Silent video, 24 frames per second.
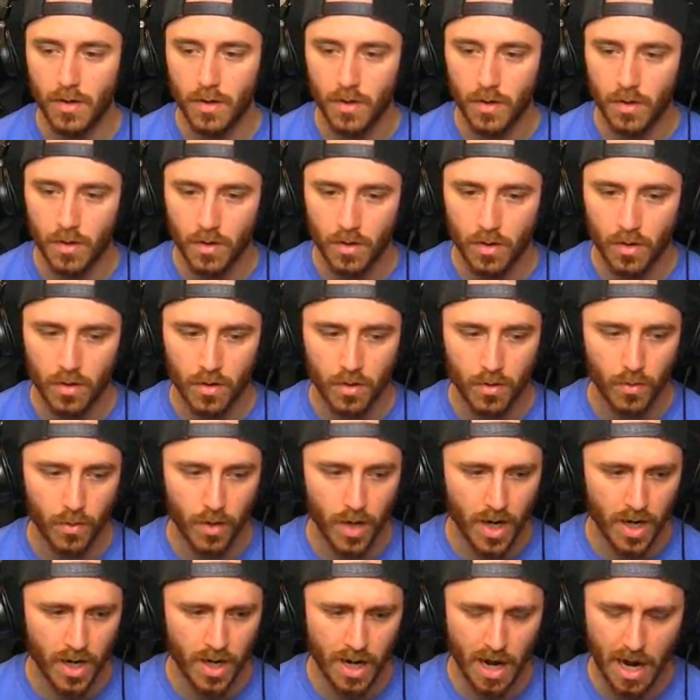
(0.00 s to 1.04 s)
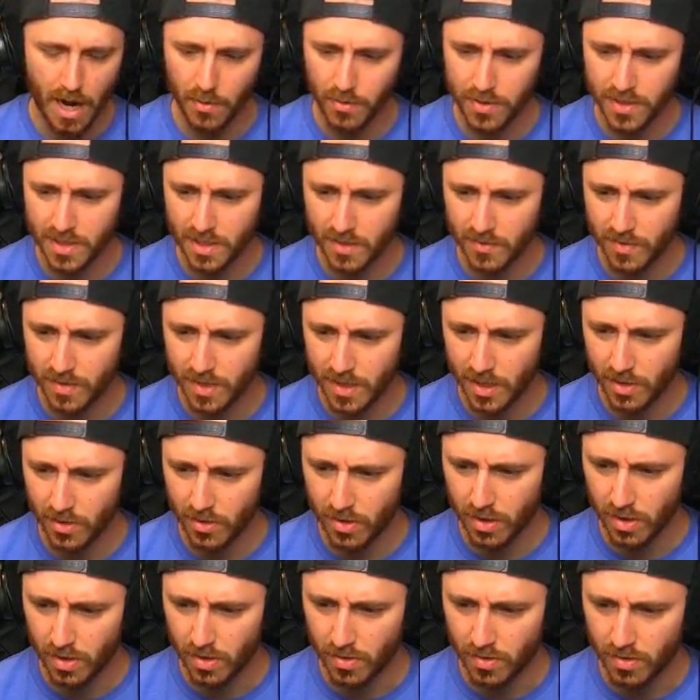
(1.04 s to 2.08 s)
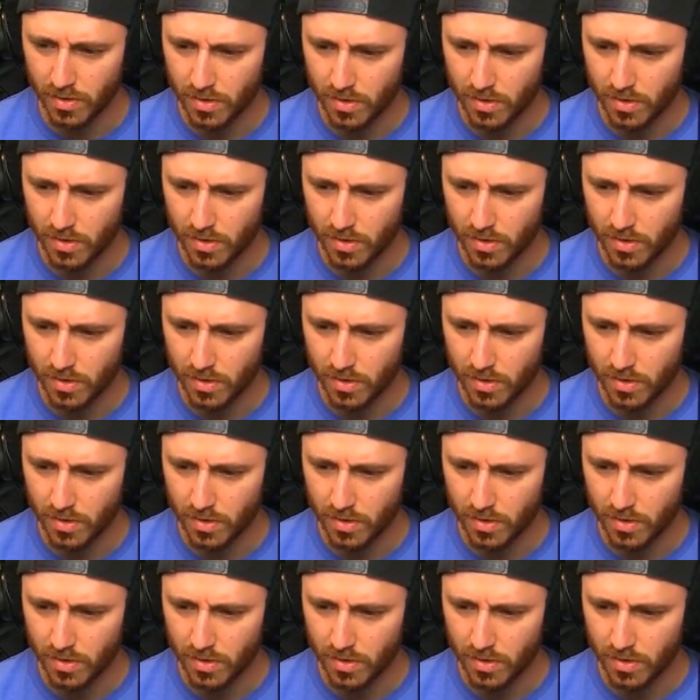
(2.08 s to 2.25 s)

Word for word: Alright, I have What? So I wasn't even near you.